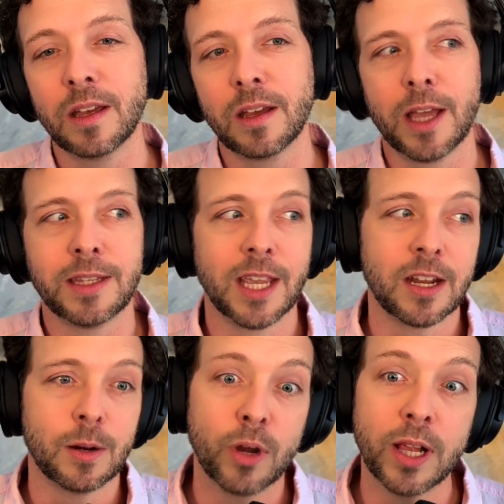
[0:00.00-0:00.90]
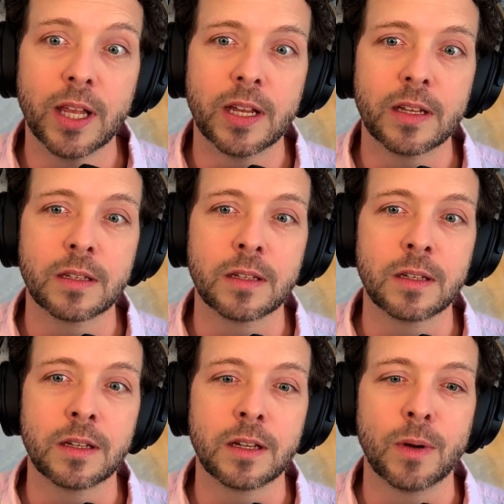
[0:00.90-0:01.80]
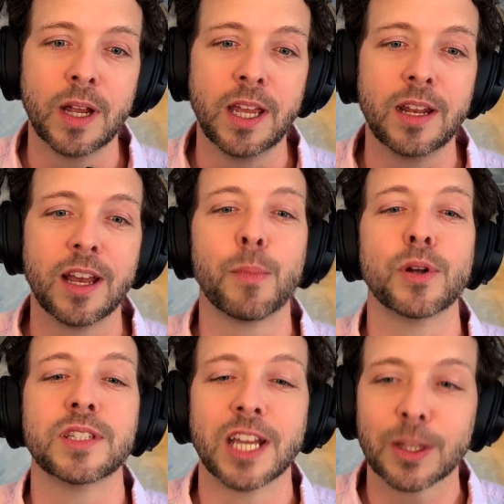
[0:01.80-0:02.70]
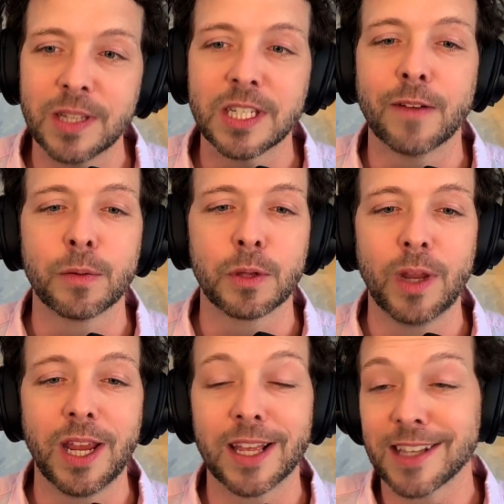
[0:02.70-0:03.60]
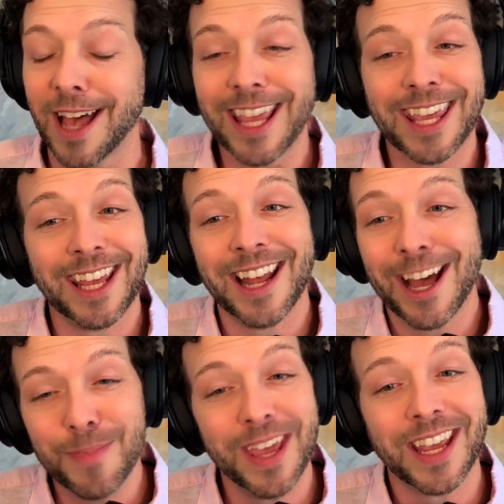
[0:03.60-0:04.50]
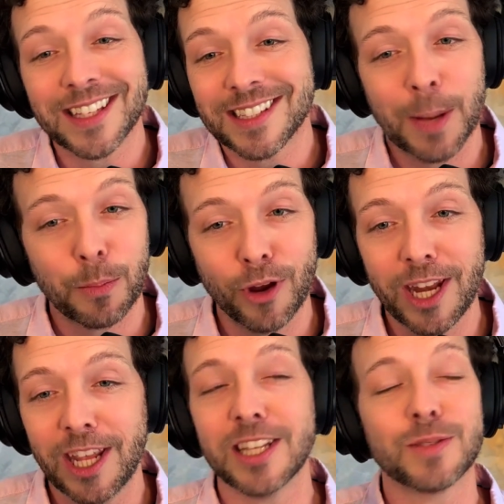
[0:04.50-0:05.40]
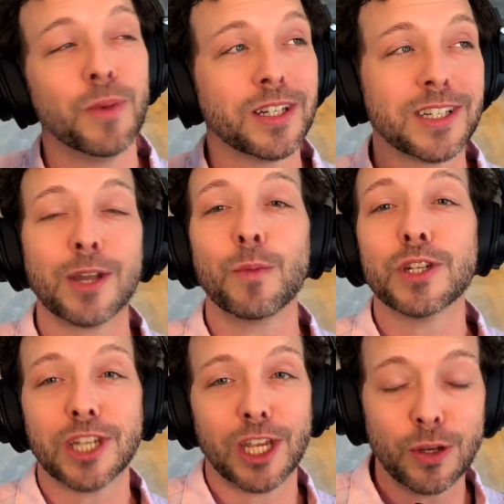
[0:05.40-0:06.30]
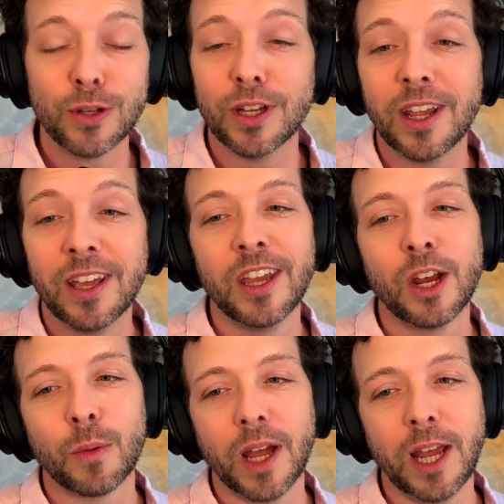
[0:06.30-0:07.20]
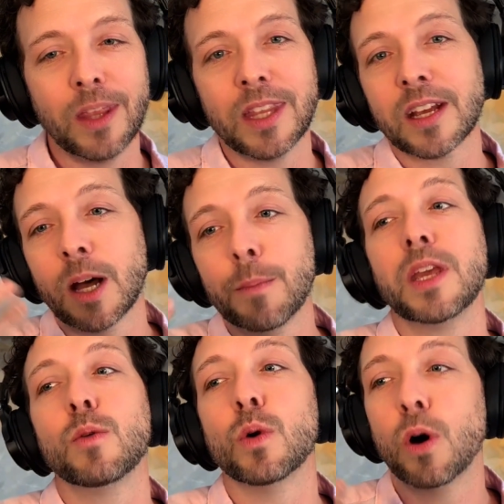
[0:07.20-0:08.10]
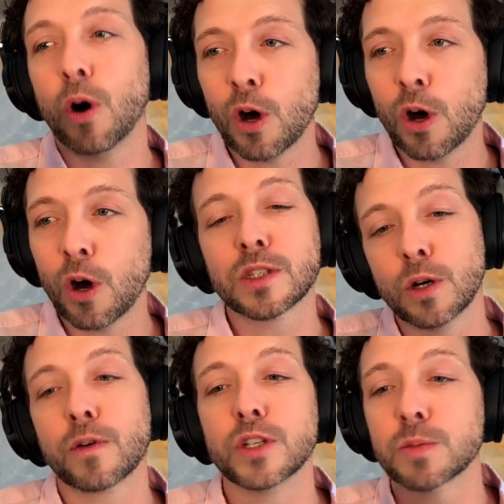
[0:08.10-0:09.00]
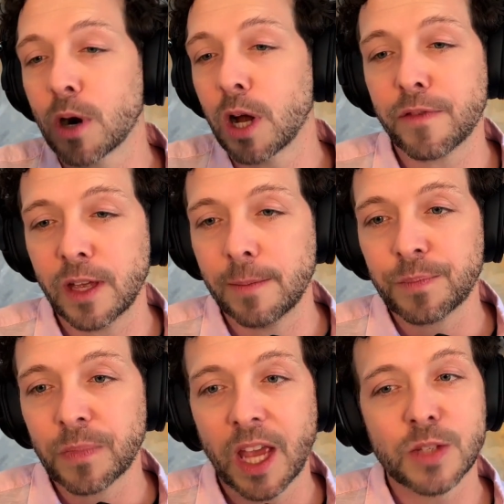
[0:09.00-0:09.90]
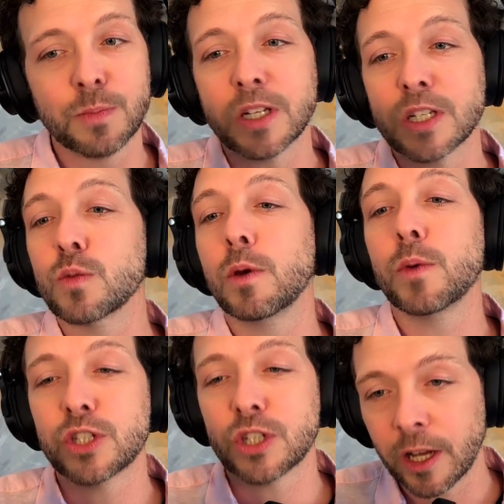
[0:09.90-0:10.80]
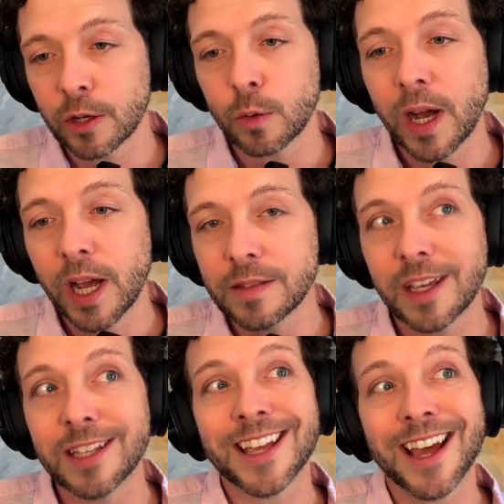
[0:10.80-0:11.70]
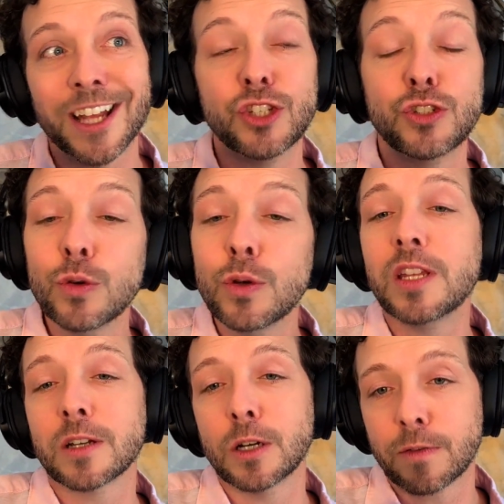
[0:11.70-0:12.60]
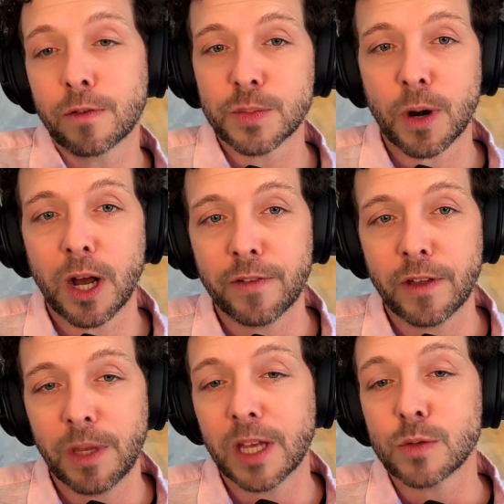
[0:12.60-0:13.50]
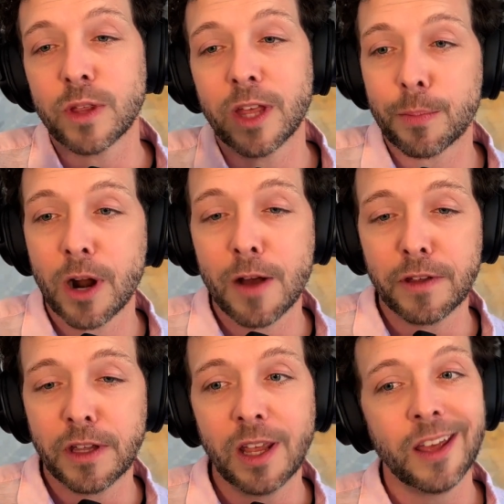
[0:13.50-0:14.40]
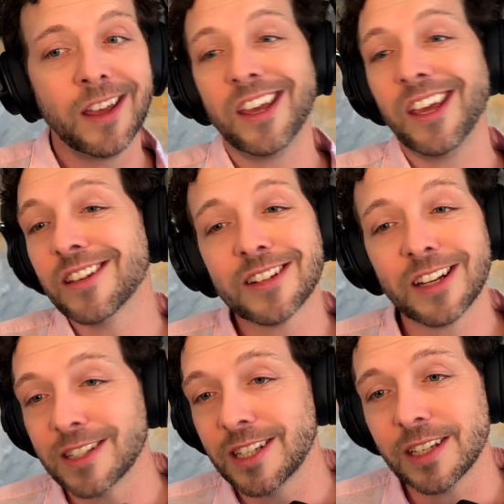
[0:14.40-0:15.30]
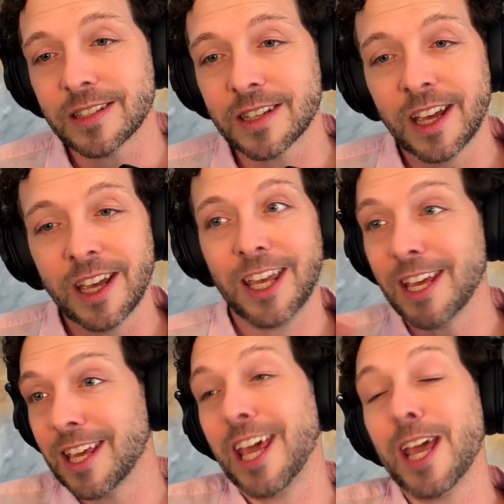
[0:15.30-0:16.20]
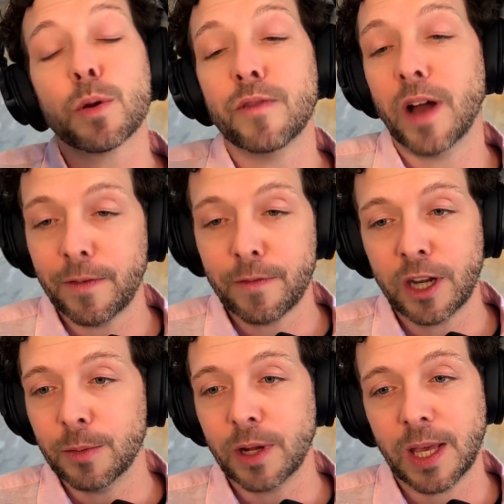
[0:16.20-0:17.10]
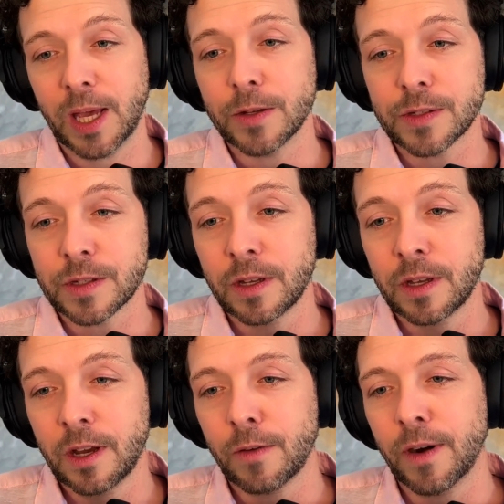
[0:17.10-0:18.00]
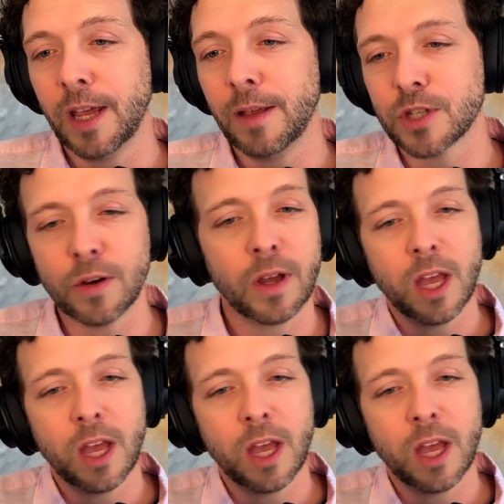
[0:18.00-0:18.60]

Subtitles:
I take an umbrella, right? I protect myself from the rain because I cannot make it stop raining as much as I wish I could, right? And the company will always go for its profit. As much as we wish otherwise, it's got a duty to go for its profit, because without profit, it doesn't exist. It can't provide for anybody else, right? So,